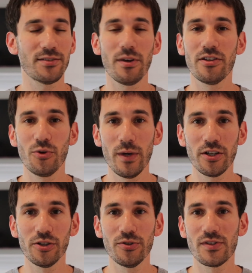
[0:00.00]
Whether you win or
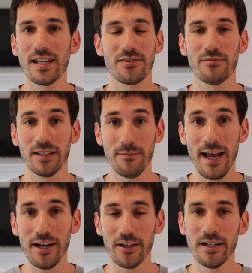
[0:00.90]
lose doesn't really
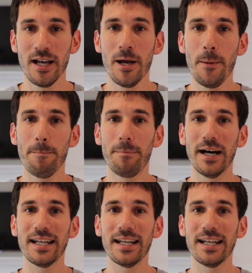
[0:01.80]
matter, but